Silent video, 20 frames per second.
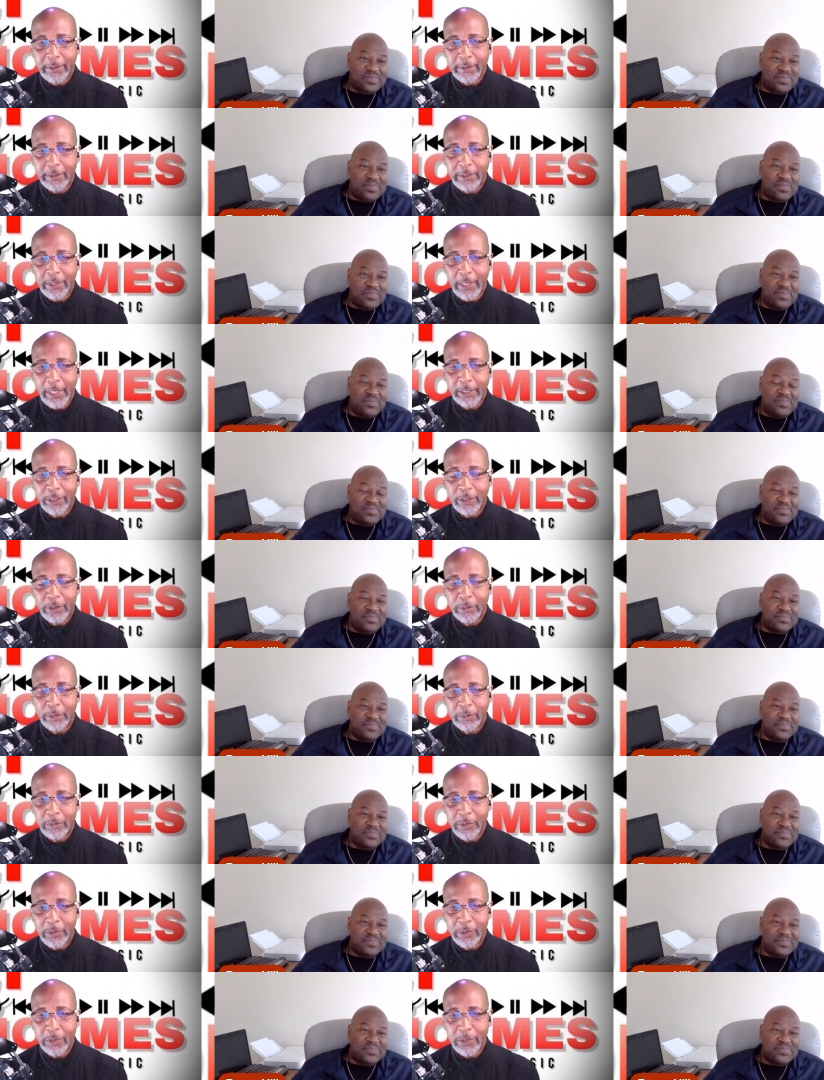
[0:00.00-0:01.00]
Speaker 1: take
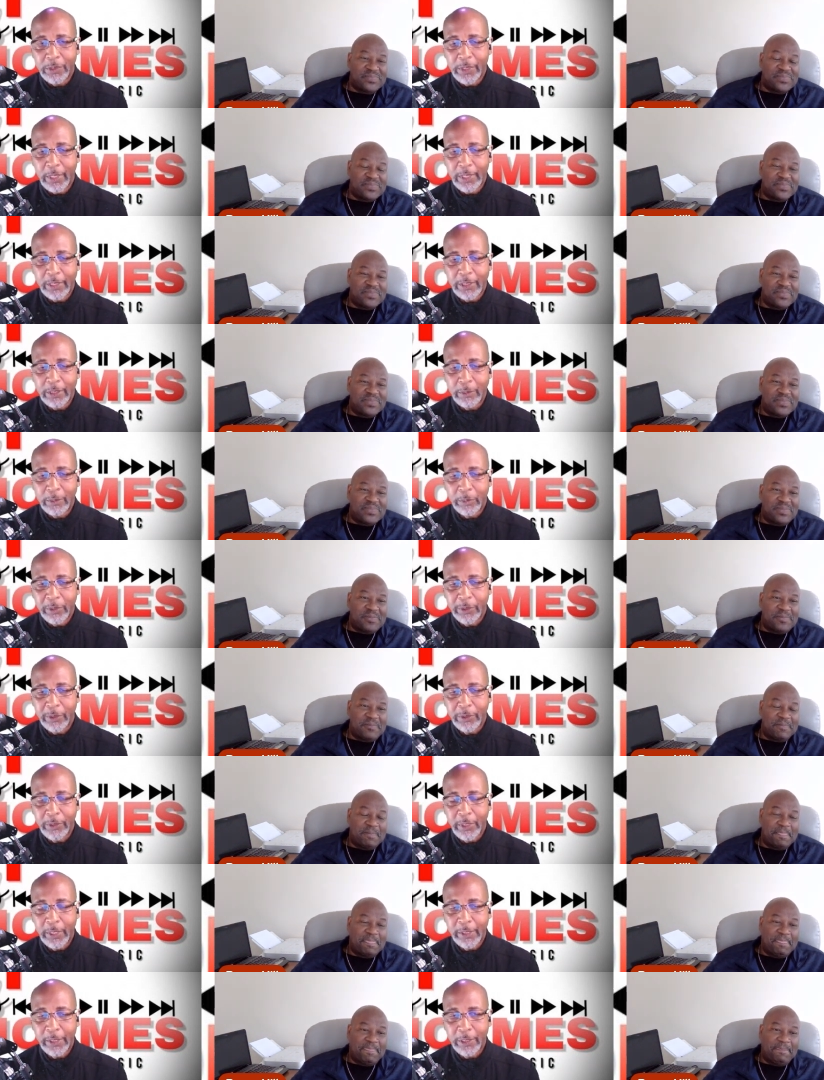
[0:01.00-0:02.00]
some
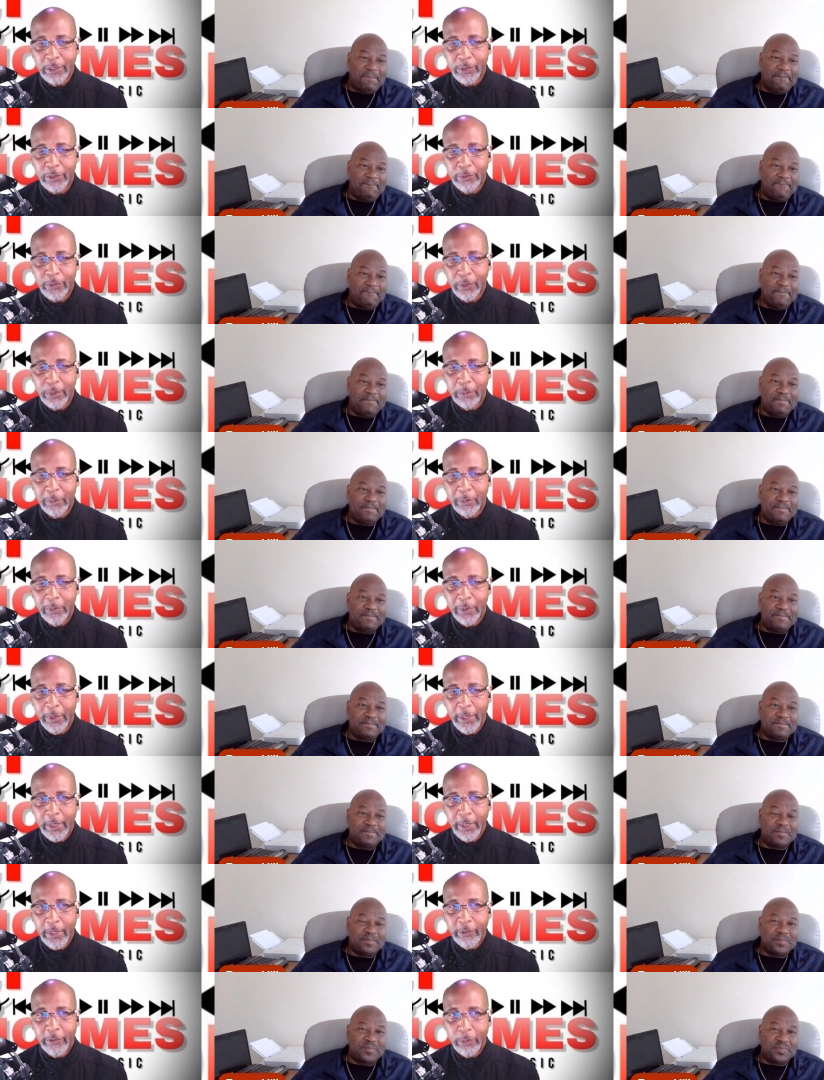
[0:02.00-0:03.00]
nuggets from
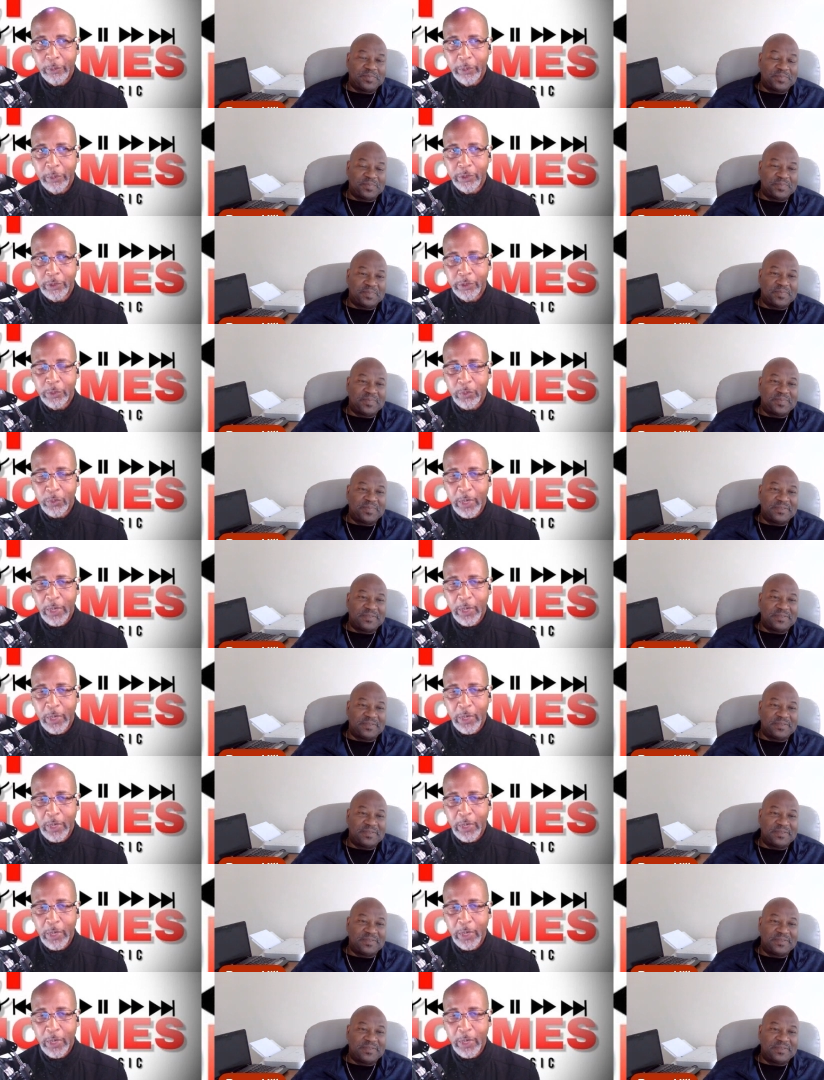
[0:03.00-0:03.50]
Mr.